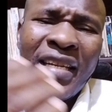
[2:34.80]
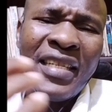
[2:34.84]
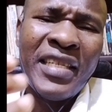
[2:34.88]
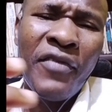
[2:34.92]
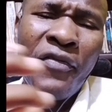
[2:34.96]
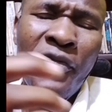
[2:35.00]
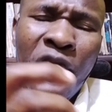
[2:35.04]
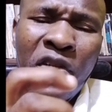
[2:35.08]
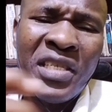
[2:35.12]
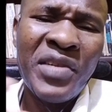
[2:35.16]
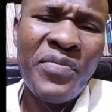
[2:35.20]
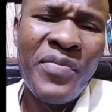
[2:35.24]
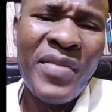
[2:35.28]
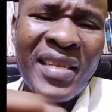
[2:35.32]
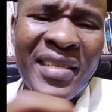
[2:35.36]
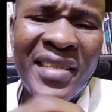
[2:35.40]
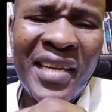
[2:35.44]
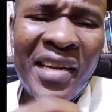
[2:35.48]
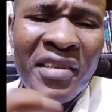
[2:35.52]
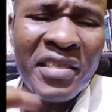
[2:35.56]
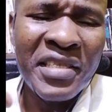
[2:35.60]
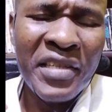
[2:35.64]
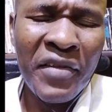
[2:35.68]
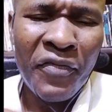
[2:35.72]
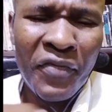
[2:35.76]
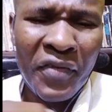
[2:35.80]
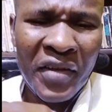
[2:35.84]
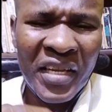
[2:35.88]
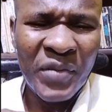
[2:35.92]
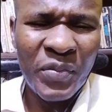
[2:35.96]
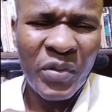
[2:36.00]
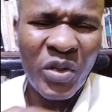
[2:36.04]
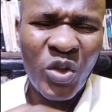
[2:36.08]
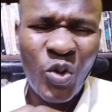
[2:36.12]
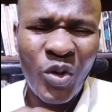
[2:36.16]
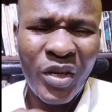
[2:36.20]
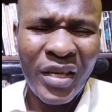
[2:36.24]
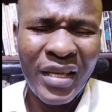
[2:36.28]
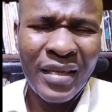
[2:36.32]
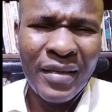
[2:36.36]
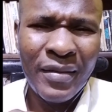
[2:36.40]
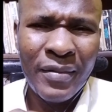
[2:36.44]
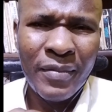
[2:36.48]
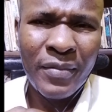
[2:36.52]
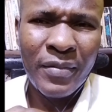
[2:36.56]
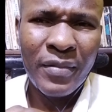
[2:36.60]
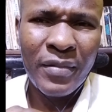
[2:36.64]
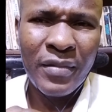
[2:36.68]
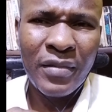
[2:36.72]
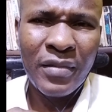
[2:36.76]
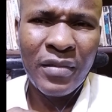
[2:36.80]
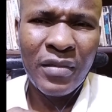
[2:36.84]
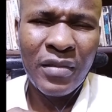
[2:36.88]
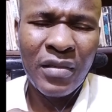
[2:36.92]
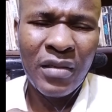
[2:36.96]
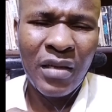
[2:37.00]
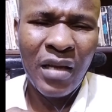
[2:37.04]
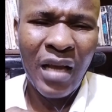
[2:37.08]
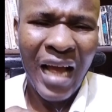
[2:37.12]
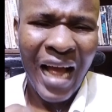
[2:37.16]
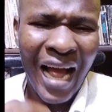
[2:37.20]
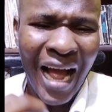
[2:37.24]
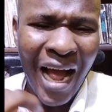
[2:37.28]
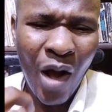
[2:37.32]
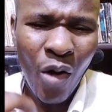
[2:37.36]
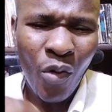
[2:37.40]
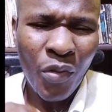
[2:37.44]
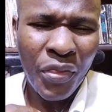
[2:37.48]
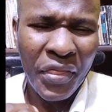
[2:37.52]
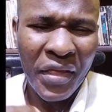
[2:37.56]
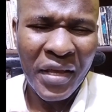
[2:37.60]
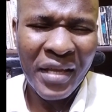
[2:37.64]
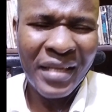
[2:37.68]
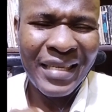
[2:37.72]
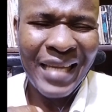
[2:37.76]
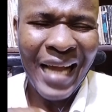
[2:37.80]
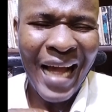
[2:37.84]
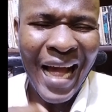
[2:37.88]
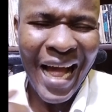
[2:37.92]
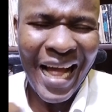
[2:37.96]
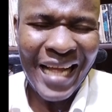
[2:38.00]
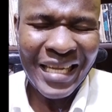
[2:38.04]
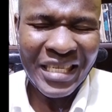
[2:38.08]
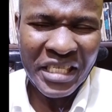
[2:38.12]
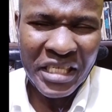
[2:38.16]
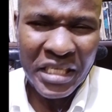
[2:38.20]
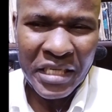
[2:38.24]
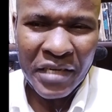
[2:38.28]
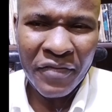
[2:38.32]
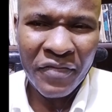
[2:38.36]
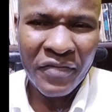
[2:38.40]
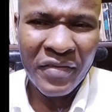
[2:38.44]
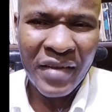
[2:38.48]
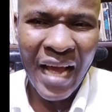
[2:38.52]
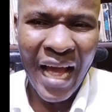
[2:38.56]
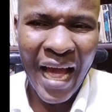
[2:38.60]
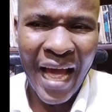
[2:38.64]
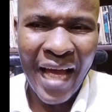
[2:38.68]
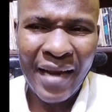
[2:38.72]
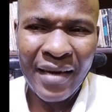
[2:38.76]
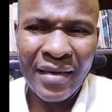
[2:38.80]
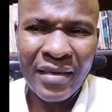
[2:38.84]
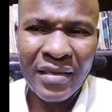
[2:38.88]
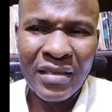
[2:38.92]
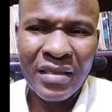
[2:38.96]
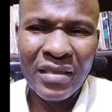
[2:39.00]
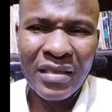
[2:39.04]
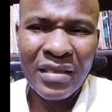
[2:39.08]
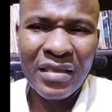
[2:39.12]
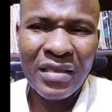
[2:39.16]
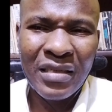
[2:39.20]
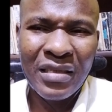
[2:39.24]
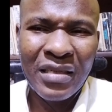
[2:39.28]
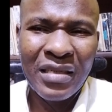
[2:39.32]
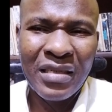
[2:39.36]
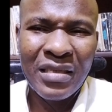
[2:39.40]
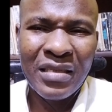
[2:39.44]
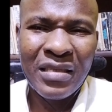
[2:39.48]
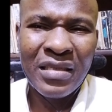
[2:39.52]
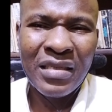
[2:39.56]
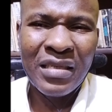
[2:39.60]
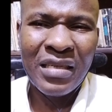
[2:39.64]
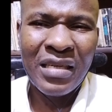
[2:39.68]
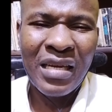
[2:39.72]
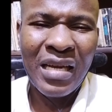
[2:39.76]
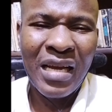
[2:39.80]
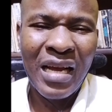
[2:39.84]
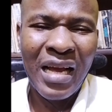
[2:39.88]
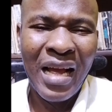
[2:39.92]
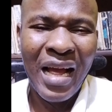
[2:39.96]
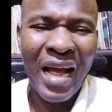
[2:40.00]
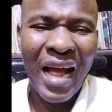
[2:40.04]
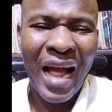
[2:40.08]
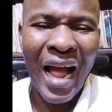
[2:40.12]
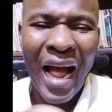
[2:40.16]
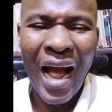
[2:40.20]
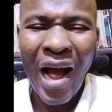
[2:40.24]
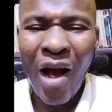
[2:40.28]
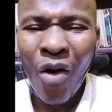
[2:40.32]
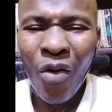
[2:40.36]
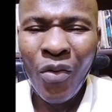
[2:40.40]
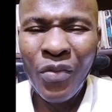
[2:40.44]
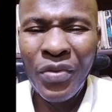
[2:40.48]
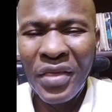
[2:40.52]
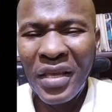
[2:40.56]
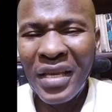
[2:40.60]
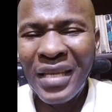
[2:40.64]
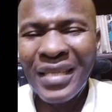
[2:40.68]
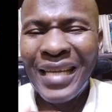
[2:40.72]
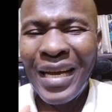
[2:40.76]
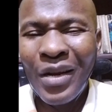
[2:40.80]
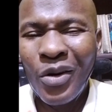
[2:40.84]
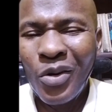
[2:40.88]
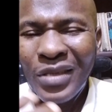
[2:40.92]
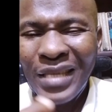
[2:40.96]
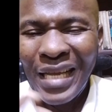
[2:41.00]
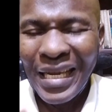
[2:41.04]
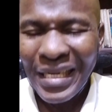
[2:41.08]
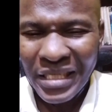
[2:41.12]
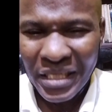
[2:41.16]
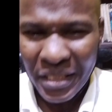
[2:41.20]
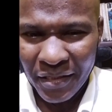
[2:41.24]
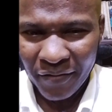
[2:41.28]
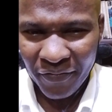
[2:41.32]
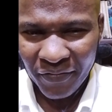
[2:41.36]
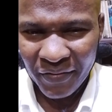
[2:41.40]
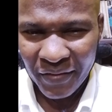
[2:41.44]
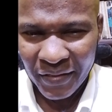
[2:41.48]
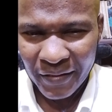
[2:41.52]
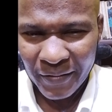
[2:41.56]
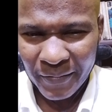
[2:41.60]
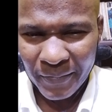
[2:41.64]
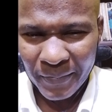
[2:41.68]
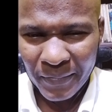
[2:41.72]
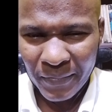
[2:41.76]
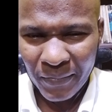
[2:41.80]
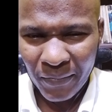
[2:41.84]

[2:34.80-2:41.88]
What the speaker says: a fundamental difference between how things are achieved and how things are not achieved.